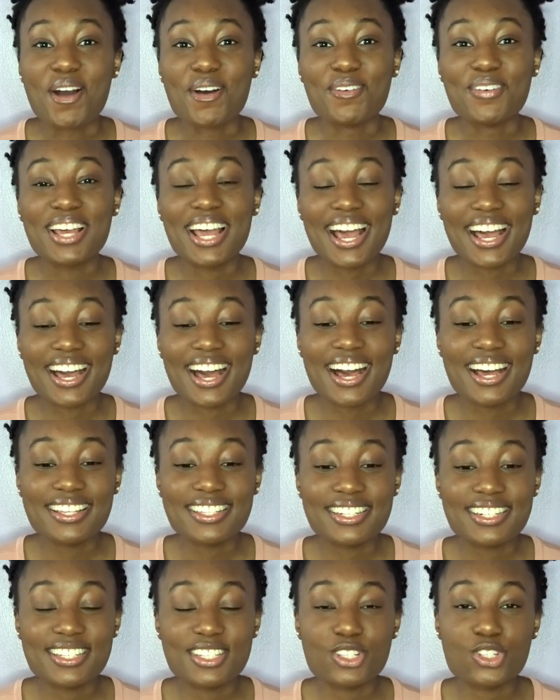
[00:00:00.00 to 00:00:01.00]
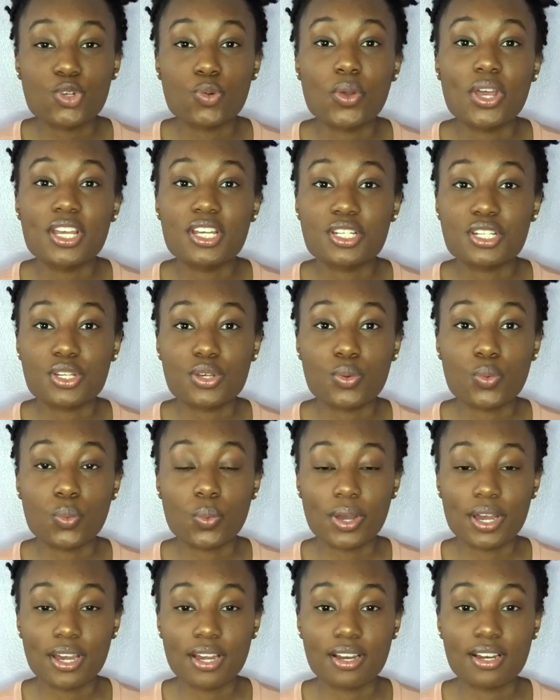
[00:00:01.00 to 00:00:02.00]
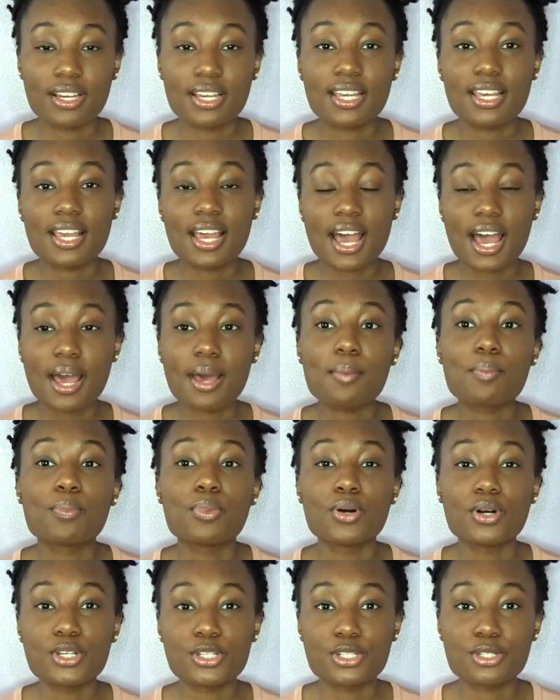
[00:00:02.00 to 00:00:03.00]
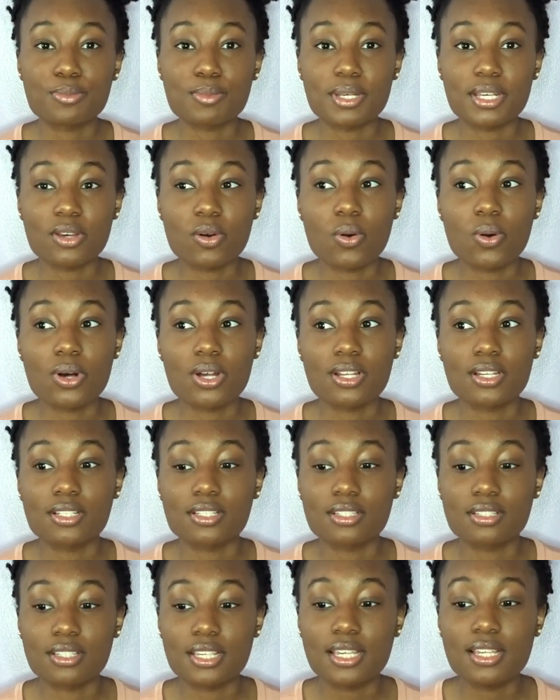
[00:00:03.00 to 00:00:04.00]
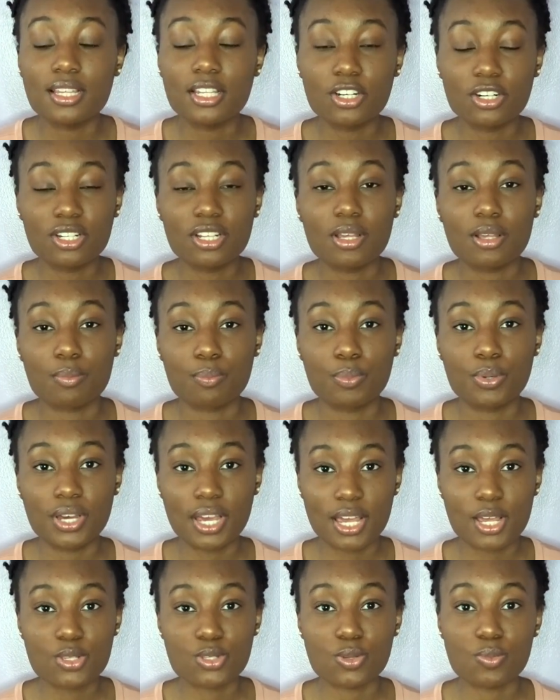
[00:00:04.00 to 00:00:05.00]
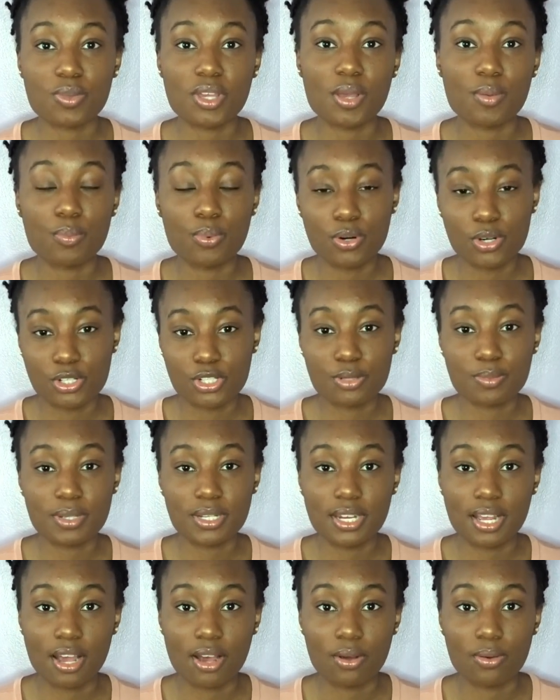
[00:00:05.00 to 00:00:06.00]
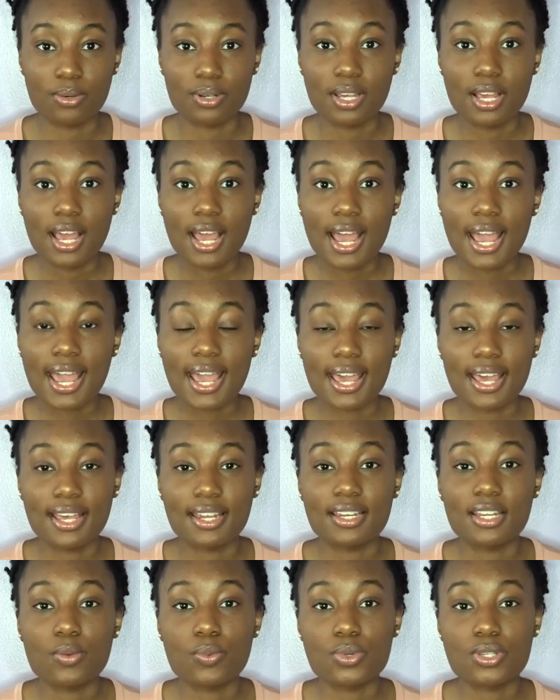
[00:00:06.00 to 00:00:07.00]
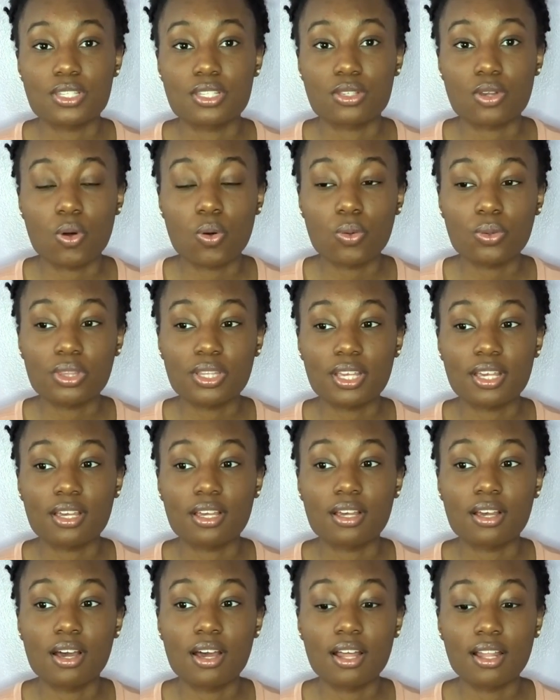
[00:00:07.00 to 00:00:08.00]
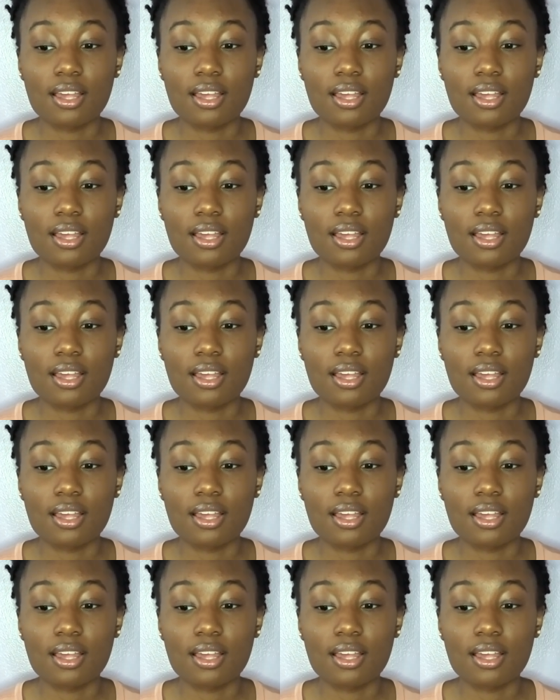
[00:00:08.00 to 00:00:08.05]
we had gotten into the situation where he had pushed me on, he literally put hands on me and pushed me down, and it was this whole thing.